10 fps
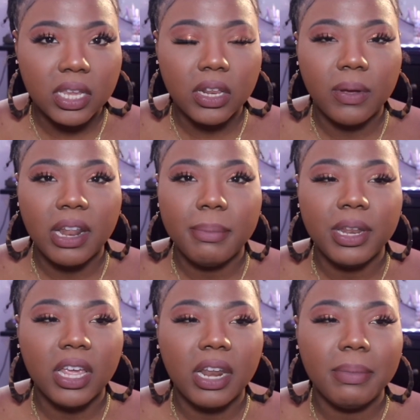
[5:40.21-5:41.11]
You know what I
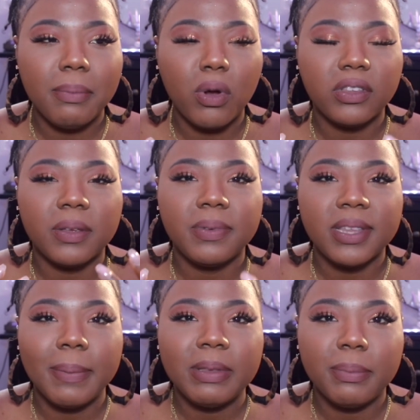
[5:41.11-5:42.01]
mean? You're gonna be more
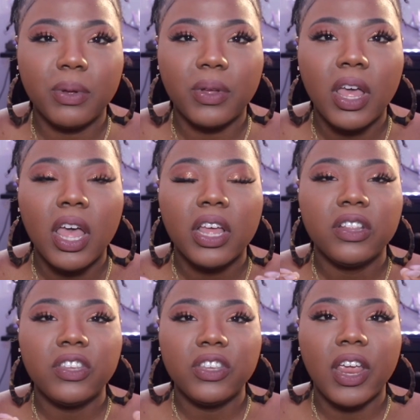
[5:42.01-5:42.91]
susceptible
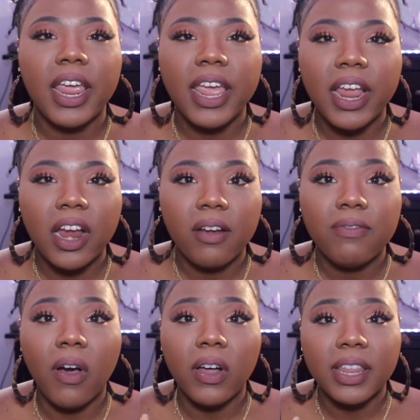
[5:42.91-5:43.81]
to your hair
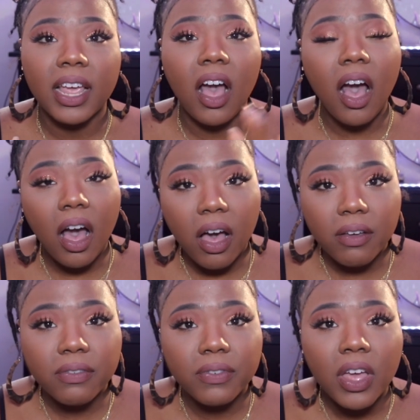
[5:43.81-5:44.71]
falling
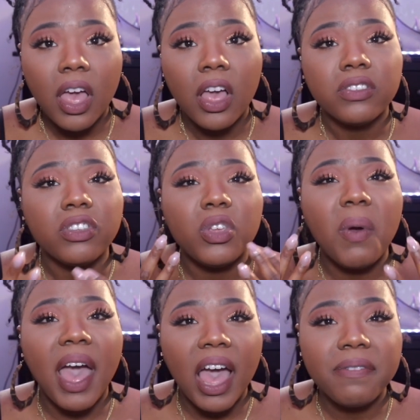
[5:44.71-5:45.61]
off. So you
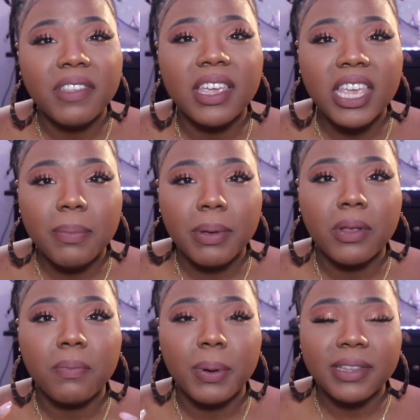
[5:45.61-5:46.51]
have to keep it
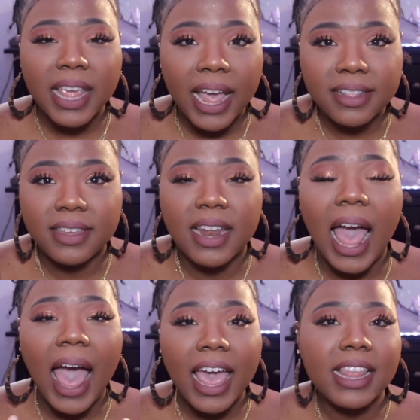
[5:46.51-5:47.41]
protected.
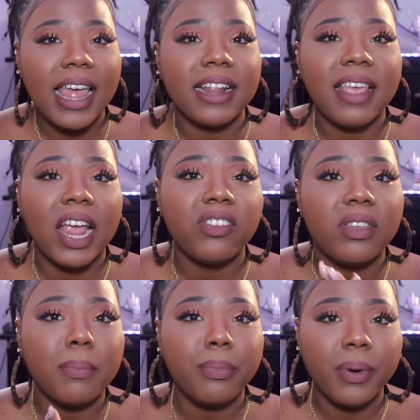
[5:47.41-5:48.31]
I like to
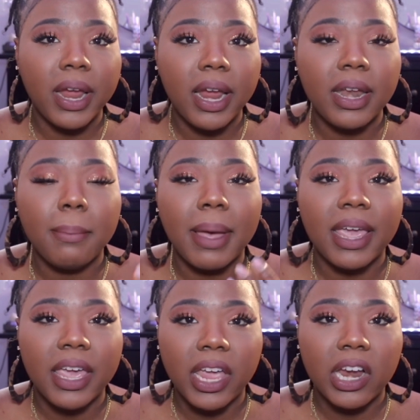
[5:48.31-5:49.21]
actually braid my
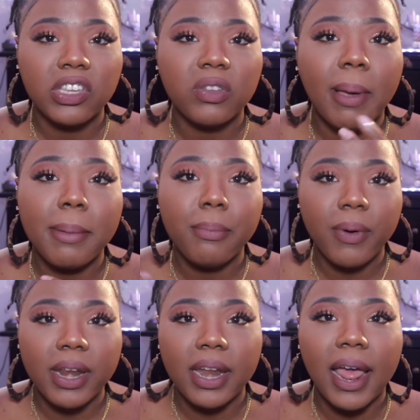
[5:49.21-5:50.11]
hair. So I
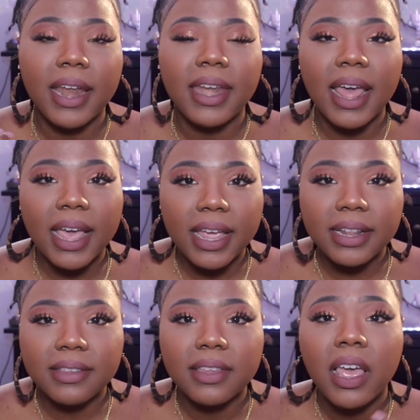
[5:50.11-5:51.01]
braid it at
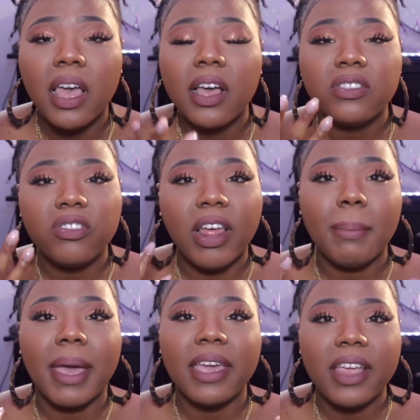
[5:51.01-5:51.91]
night so
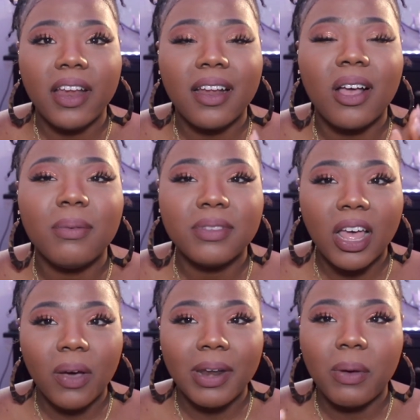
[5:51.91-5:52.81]
that my hair comes
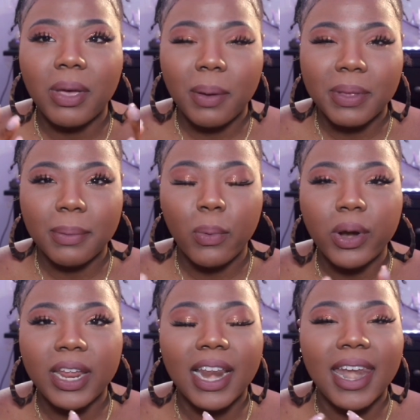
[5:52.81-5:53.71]
out when I wake up in the
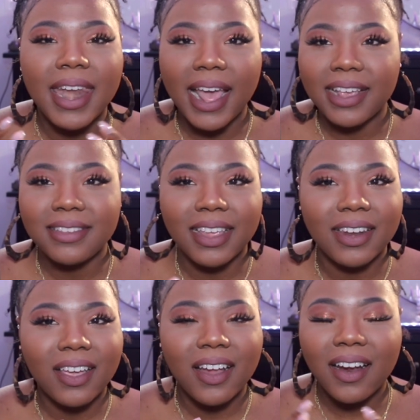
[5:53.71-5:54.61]
morning nice
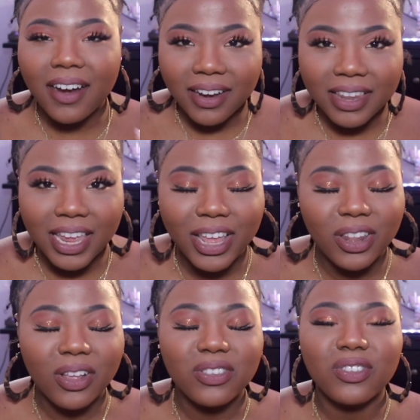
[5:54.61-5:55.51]
and curly. It
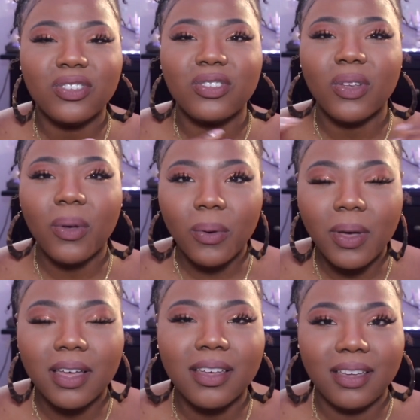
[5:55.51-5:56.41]
looks
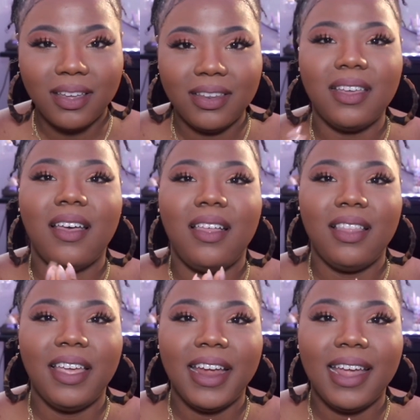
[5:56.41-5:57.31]
so good, y'all, all
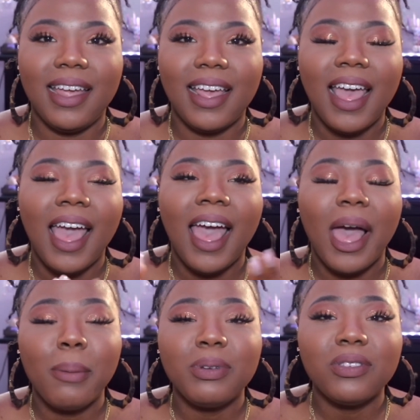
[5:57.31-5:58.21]
right?
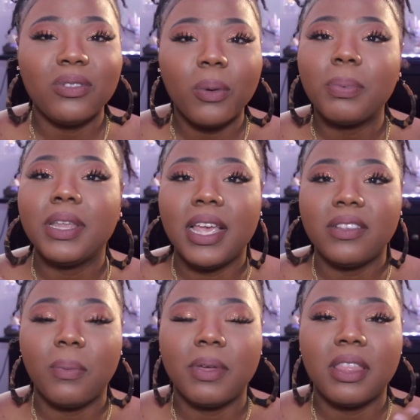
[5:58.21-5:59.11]
I'm just so
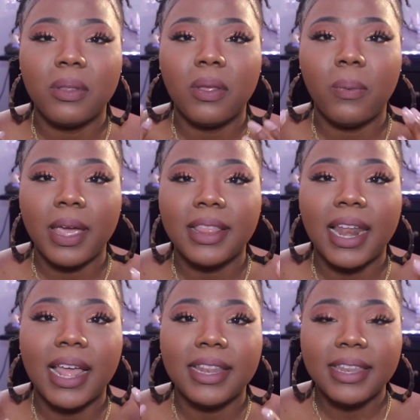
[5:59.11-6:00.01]
pleased with the way
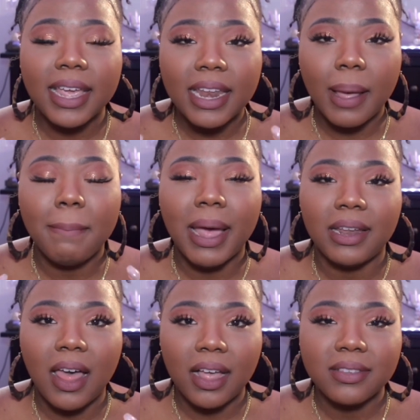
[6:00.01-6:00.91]
that I did my
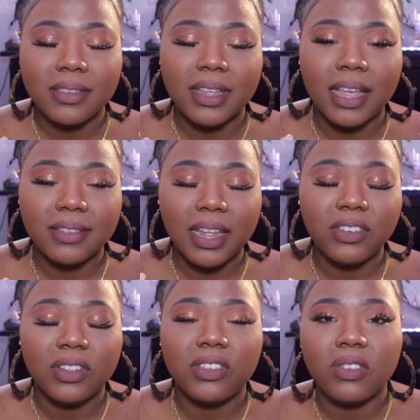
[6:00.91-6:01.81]
Locs extensions.